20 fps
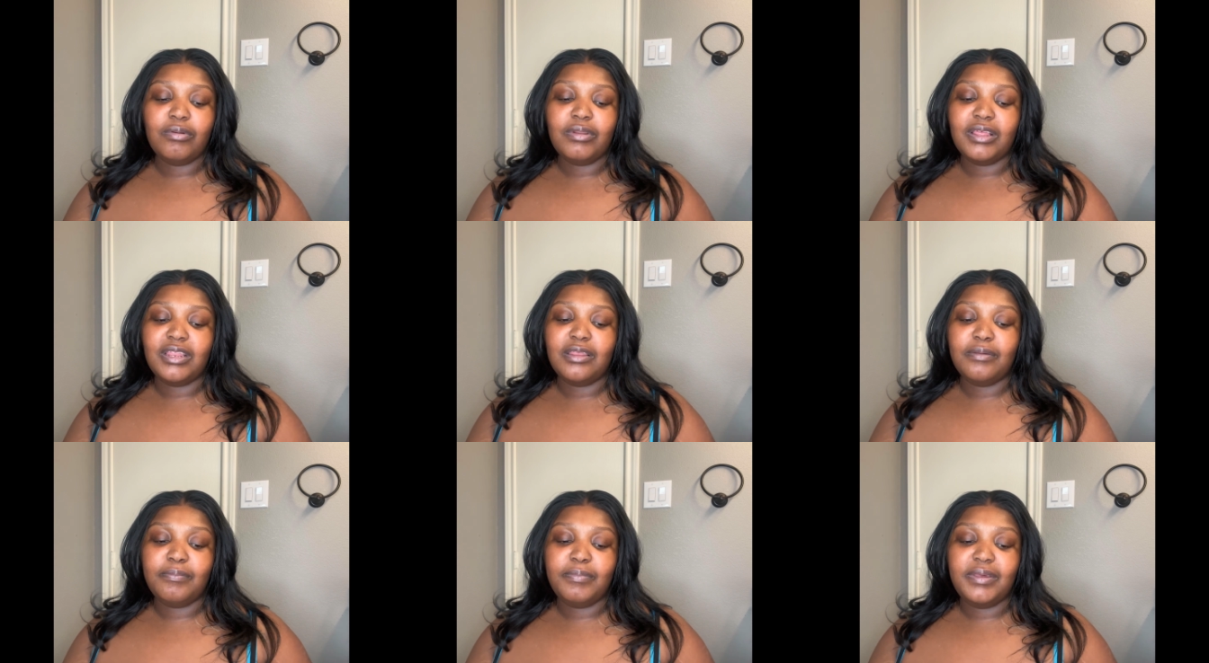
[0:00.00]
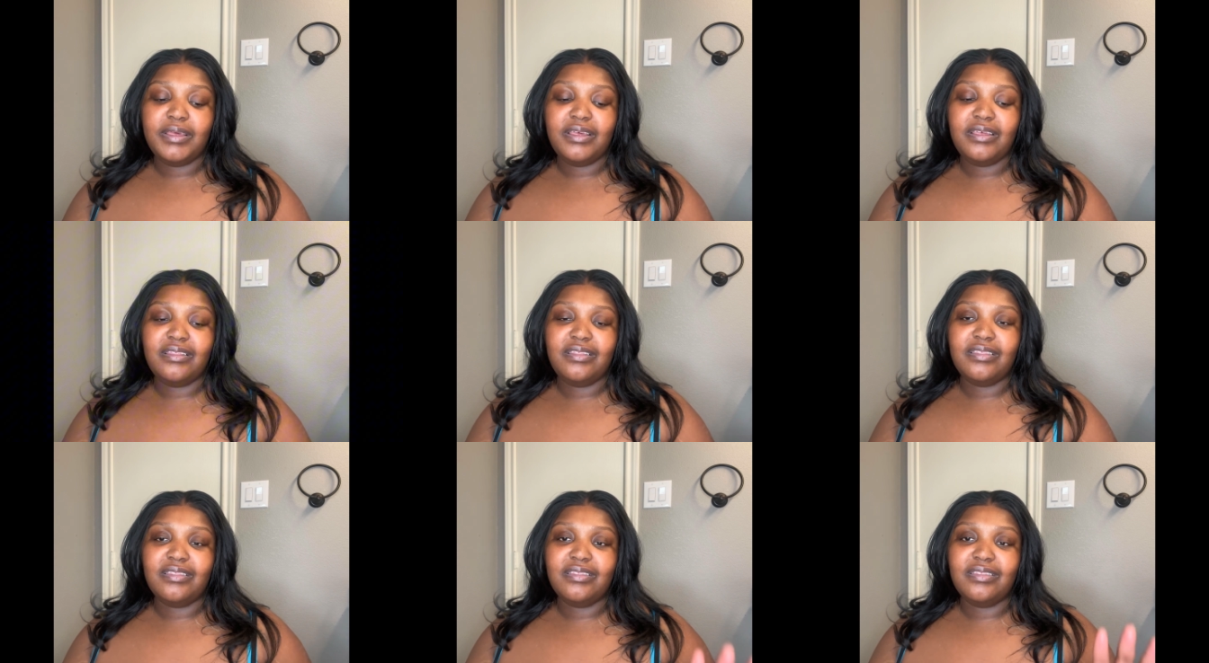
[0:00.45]
it
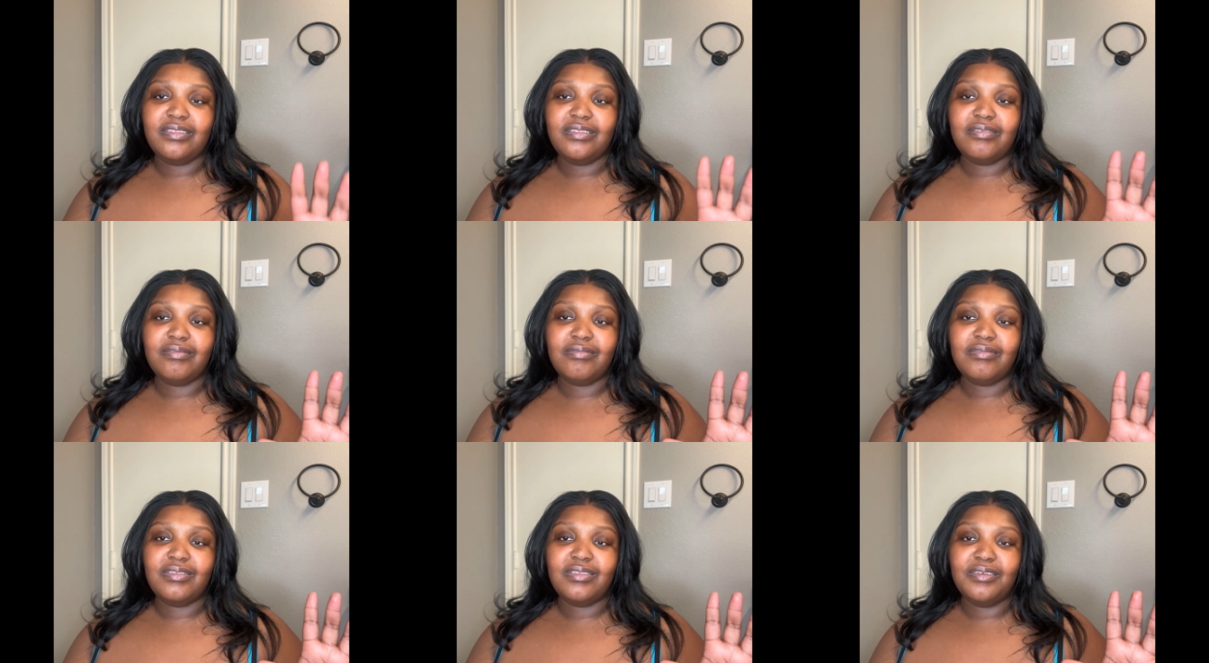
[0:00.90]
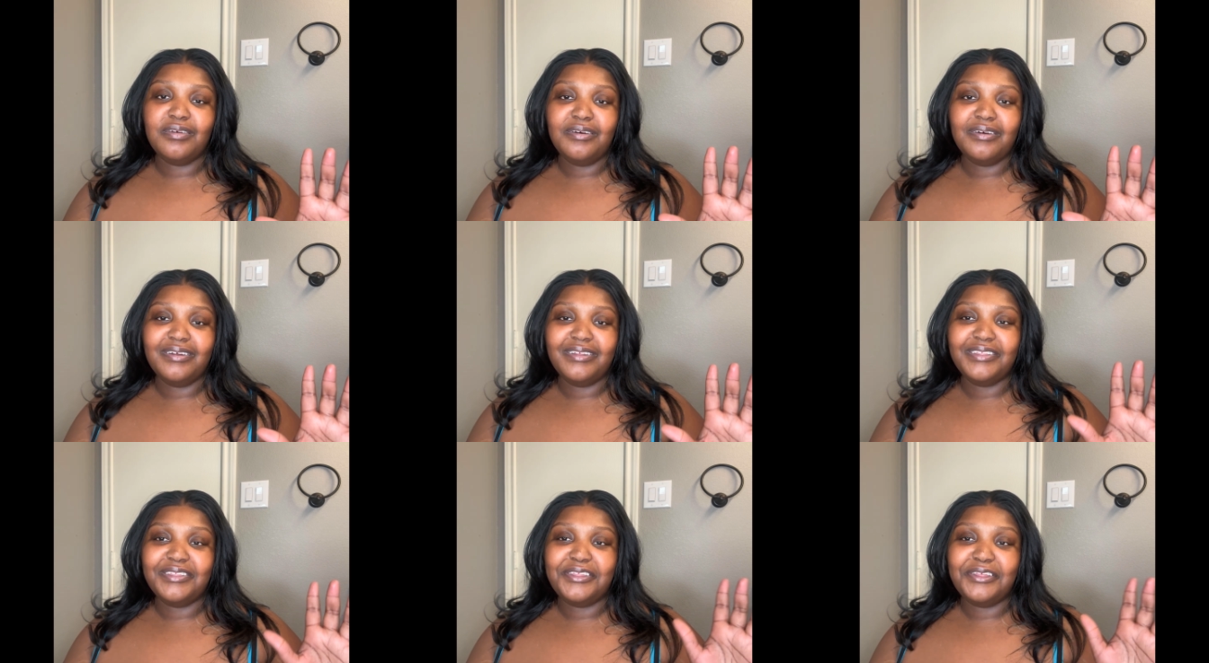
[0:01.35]
be
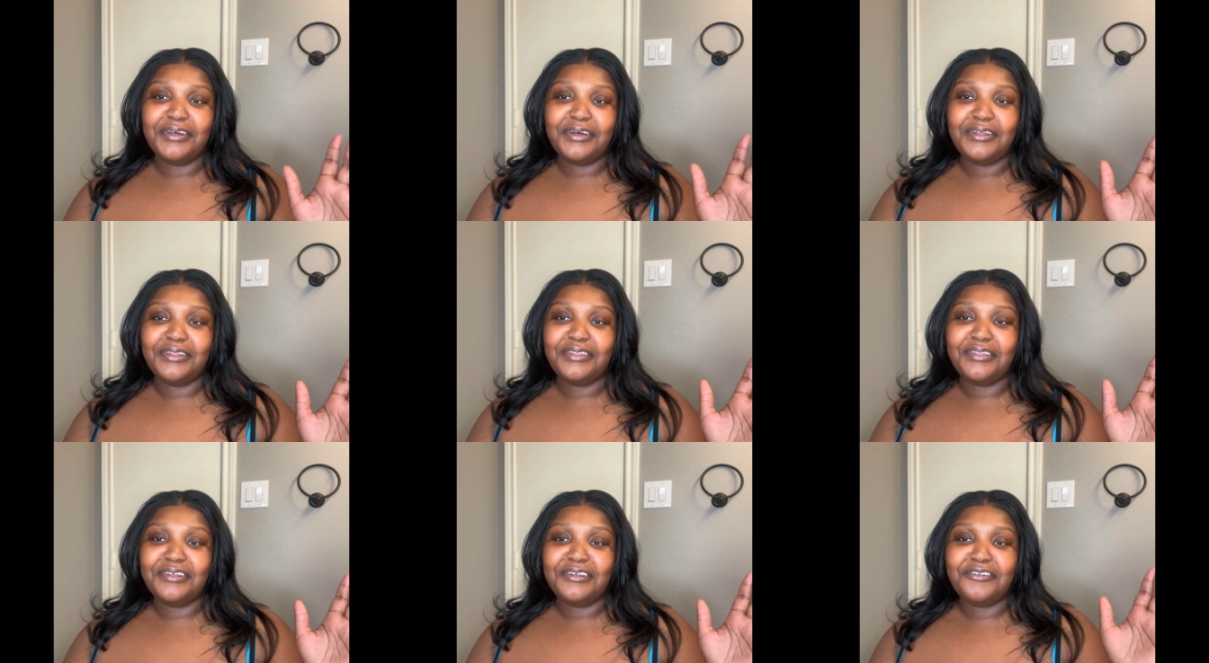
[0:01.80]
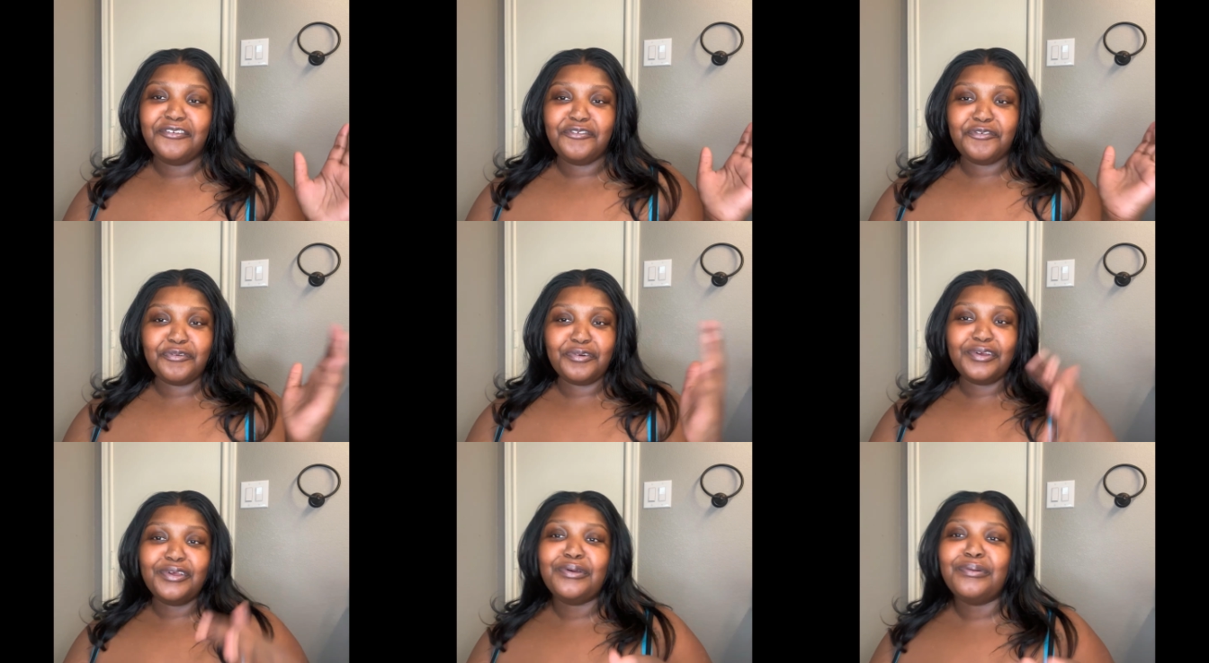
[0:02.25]
the
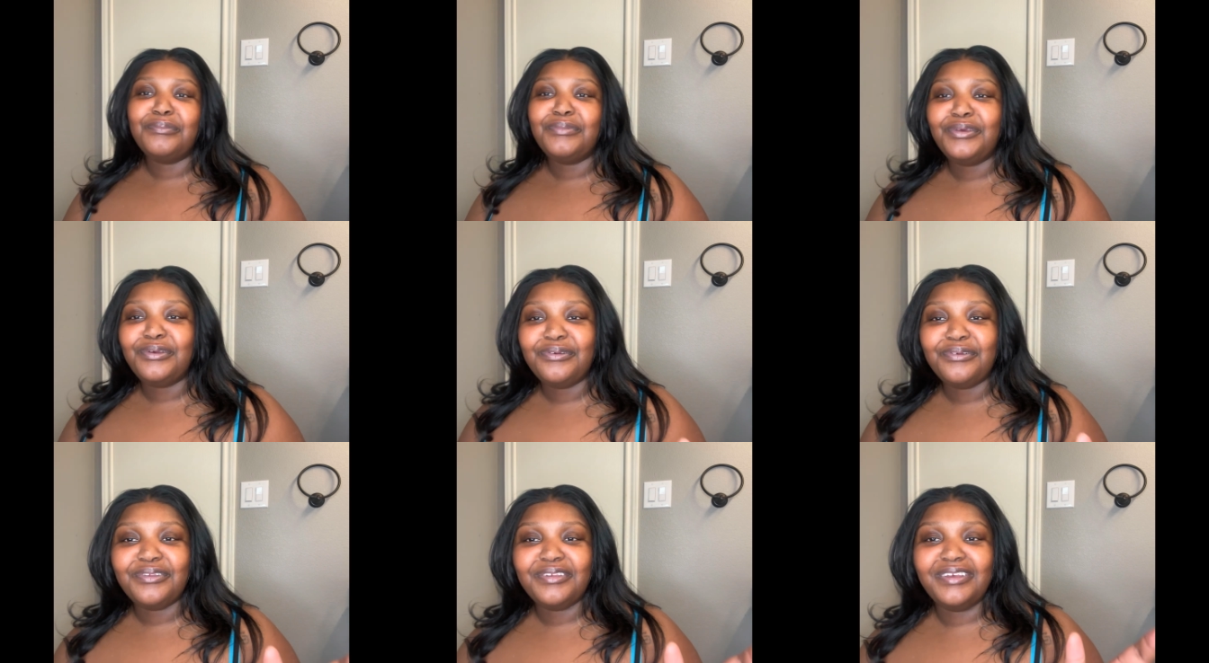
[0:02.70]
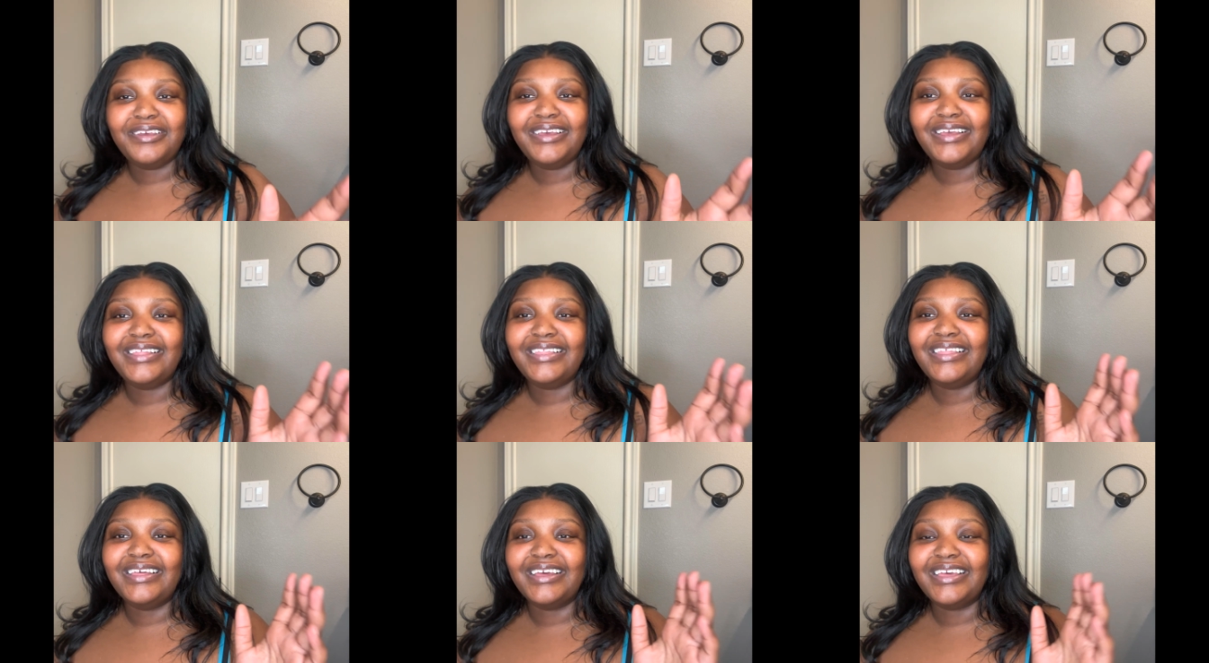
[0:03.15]
drill
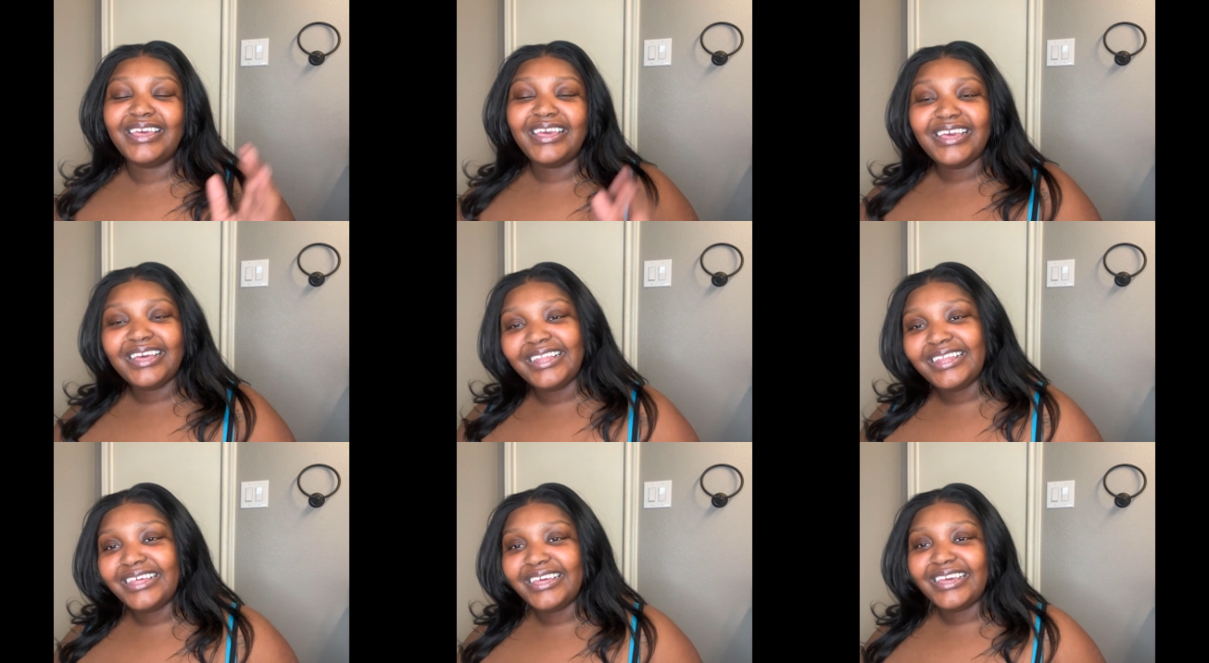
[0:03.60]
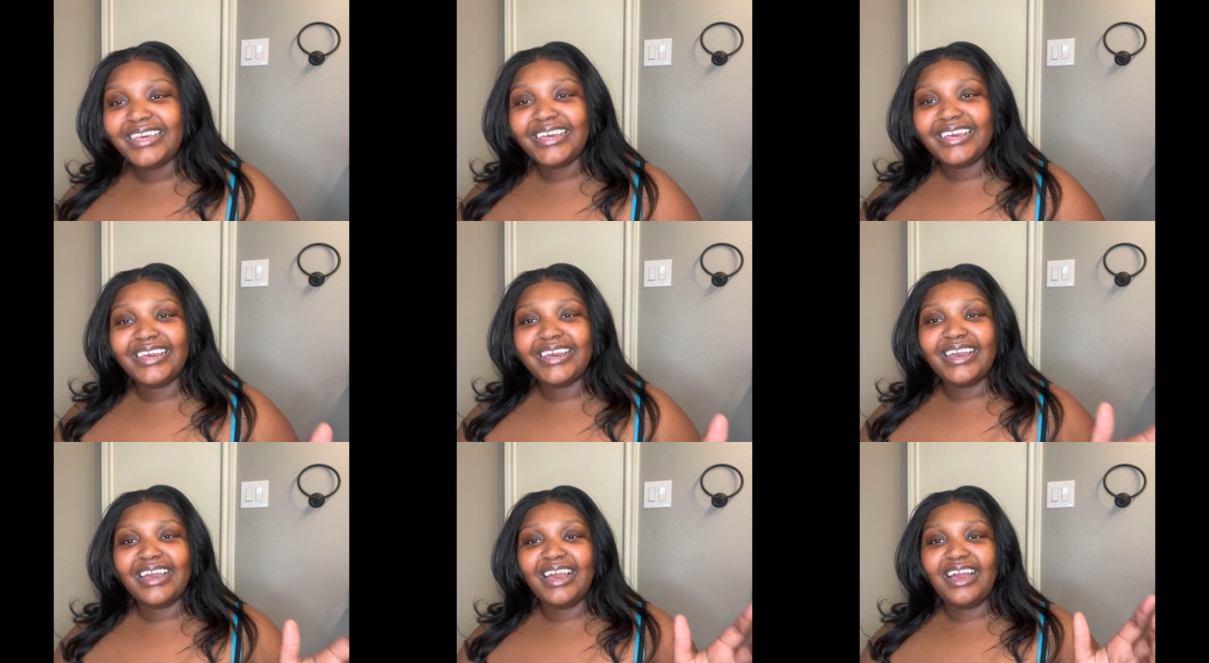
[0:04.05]
music, the
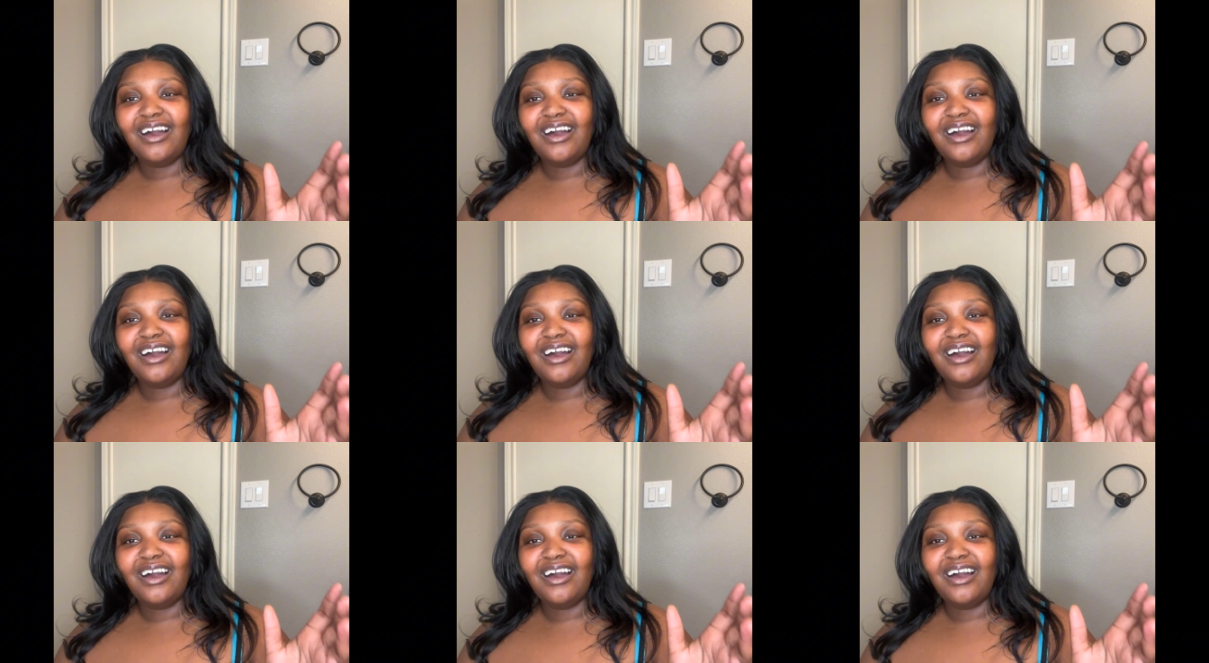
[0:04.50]
killing,